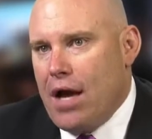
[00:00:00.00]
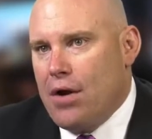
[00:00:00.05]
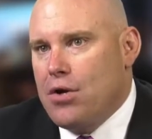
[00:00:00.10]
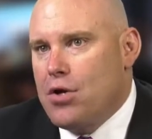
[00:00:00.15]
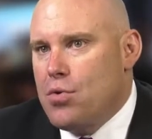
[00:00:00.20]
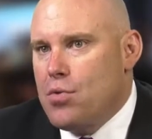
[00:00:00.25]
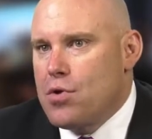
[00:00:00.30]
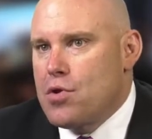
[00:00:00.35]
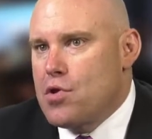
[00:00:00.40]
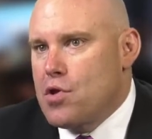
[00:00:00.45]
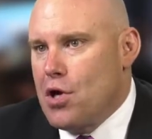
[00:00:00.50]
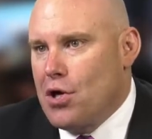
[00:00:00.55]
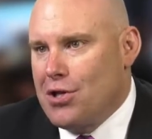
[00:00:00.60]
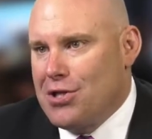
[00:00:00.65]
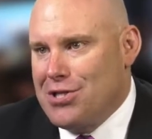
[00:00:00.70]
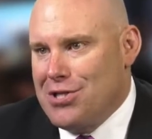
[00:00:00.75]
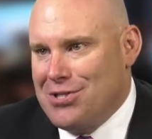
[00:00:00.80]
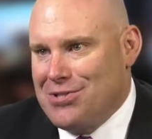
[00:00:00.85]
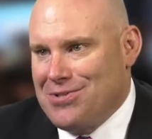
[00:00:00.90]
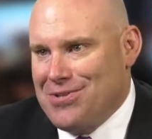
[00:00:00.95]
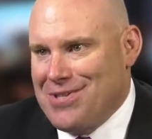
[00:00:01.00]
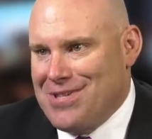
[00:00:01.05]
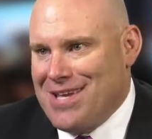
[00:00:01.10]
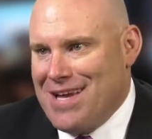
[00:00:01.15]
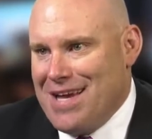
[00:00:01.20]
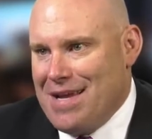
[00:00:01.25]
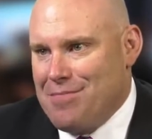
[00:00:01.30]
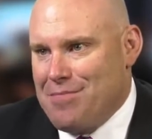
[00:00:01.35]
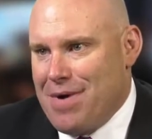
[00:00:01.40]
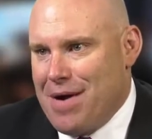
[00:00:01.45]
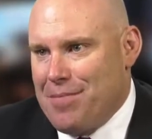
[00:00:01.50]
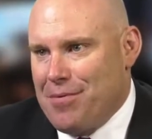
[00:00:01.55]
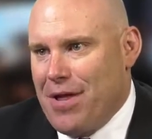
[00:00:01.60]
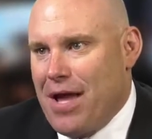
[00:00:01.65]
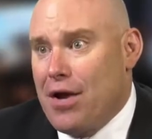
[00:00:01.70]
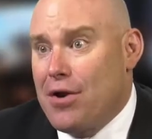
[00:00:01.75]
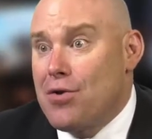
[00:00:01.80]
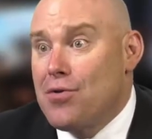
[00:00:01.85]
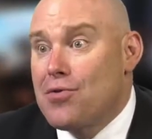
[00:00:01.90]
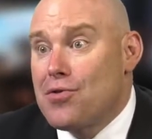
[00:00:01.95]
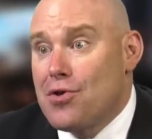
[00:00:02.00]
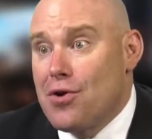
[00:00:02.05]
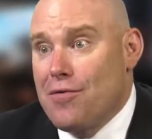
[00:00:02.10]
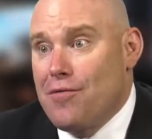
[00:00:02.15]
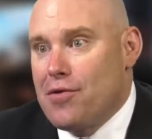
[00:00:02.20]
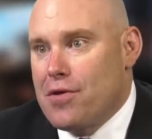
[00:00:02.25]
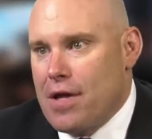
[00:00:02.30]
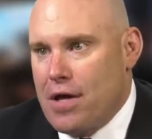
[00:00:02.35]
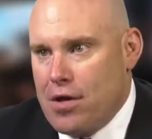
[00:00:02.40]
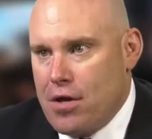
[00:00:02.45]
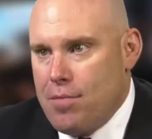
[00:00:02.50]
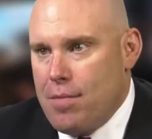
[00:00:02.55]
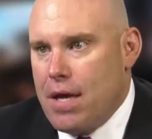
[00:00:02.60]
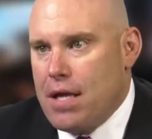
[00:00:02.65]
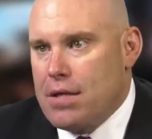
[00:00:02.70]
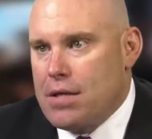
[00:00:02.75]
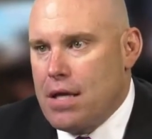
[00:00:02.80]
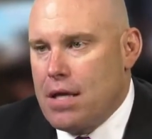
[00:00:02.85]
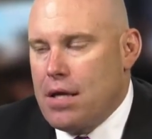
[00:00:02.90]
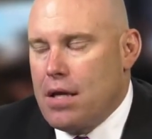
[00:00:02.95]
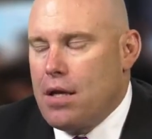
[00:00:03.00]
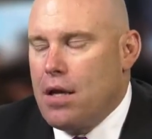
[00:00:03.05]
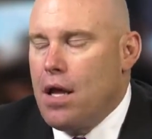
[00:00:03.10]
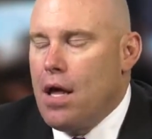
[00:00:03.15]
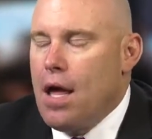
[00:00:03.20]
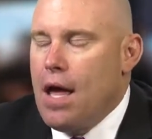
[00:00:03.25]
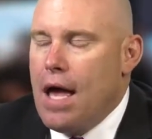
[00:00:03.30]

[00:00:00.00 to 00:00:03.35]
How do you install a digital sign properly? How do you service? How do you maintain it?